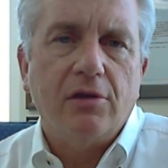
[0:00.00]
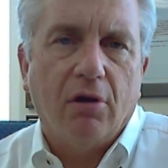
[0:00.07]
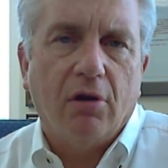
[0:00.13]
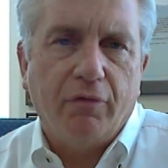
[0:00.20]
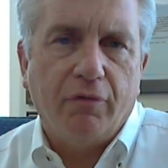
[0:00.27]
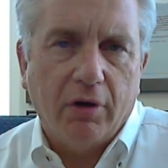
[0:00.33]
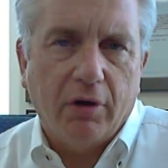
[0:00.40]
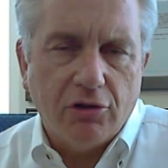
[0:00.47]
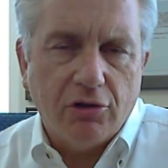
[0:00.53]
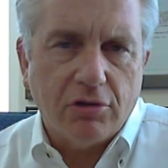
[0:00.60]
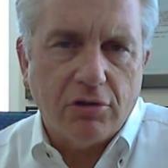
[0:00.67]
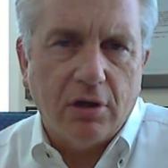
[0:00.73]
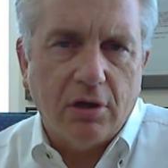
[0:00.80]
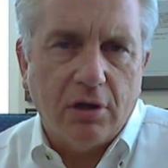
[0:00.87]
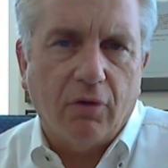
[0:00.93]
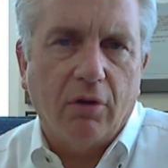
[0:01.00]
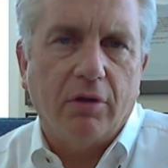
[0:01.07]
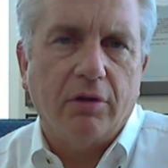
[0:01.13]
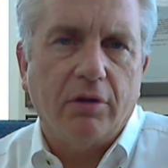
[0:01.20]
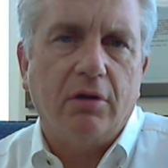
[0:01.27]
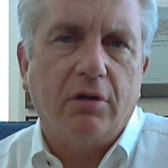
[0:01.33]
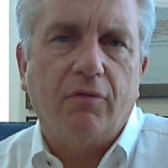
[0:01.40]
So if you're interested in
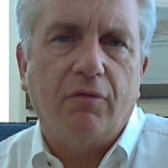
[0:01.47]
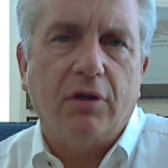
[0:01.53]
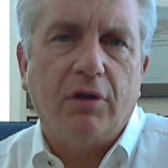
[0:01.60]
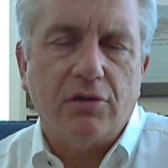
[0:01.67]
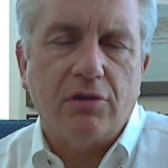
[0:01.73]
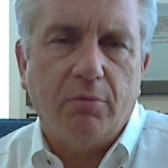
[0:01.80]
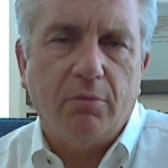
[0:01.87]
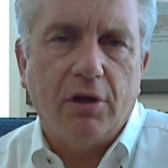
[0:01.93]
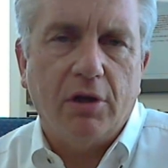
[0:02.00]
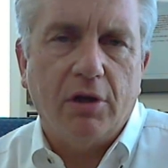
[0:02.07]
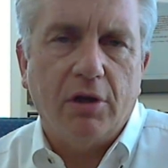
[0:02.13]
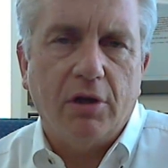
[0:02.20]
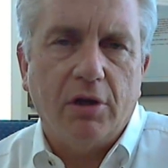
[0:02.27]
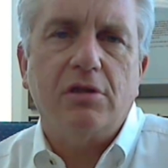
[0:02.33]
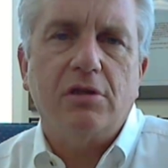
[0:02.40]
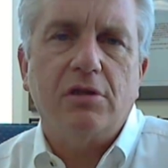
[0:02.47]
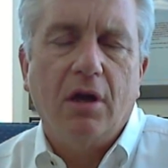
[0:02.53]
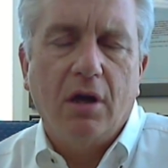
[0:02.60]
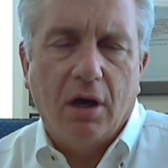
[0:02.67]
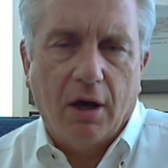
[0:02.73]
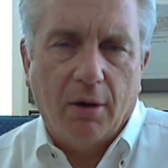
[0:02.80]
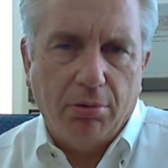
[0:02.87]
volunteering for Desert Ministries,
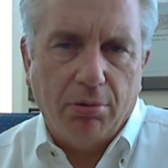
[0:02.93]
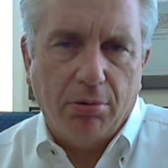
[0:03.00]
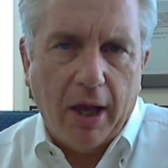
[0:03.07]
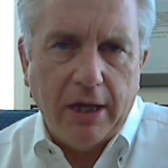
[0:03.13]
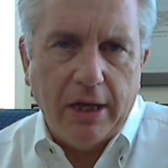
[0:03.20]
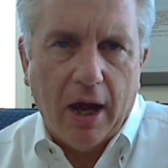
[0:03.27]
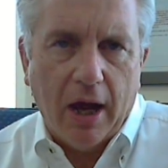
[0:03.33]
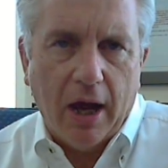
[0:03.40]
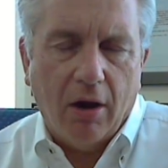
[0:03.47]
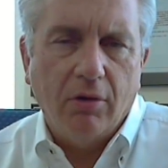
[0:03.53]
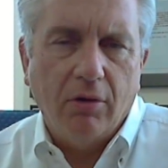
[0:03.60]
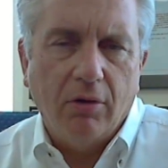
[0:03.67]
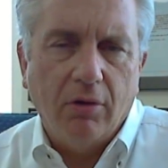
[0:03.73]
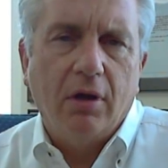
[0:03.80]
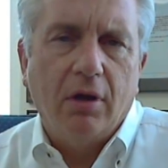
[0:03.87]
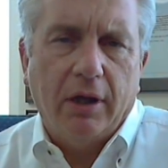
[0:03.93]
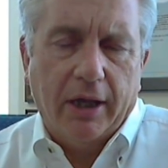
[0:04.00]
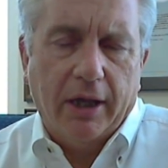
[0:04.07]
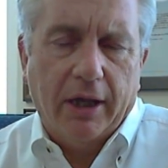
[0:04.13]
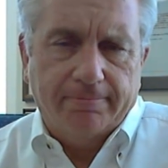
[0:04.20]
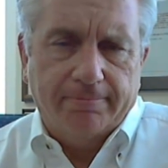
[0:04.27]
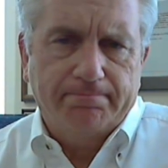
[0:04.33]
apply now
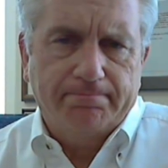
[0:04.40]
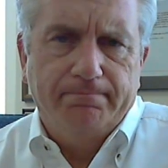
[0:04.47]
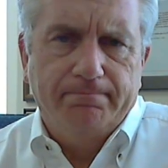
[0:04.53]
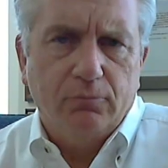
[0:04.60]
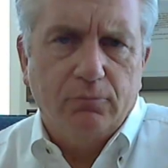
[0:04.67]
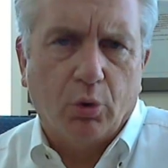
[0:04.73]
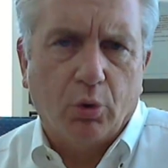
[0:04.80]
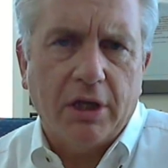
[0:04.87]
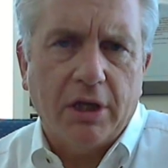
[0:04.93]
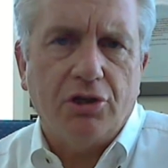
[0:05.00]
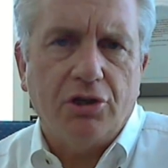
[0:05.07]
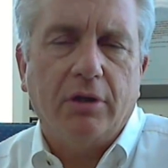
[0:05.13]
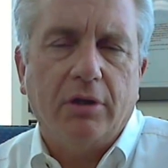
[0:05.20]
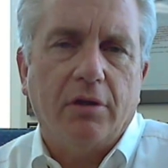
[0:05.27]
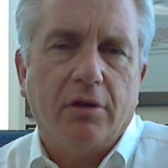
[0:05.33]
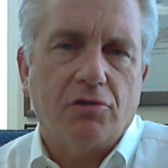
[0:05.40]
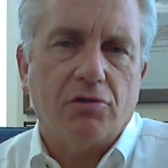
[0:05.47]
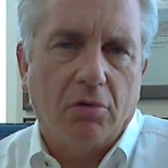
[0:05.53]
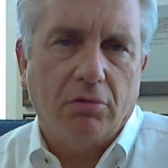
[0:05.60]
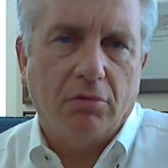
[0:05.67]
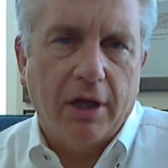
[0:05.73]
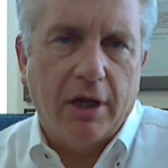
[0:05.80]
and we'll get you into this
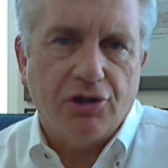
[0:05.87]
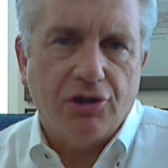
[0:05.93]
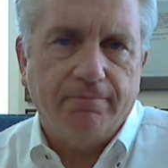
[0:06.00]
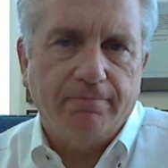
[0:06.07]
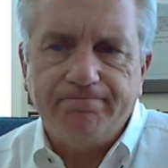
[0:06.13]
rotation.